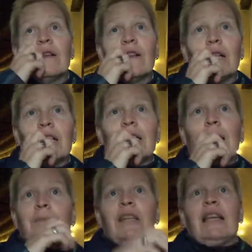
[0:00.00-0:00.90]
there's
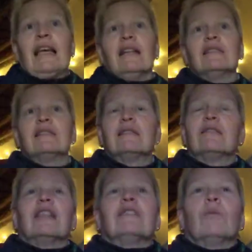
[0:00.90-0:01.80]
something else
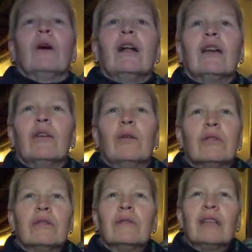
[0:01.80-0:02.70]
just a while
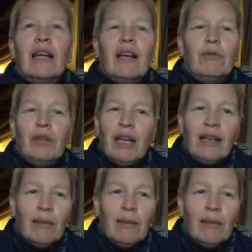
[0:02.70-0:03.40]
ago that I read